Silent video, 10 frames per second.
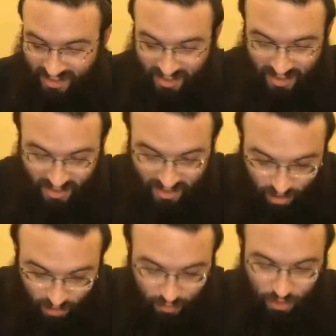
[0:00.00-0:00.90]
and
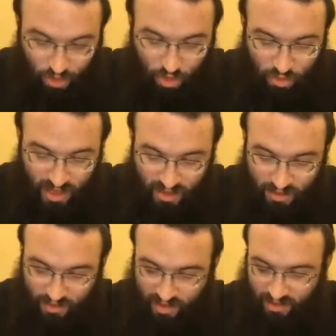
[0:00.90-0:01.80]
discover the
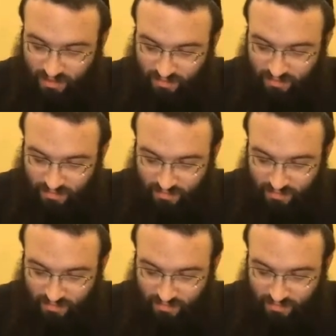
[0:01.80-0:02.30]
Creator there.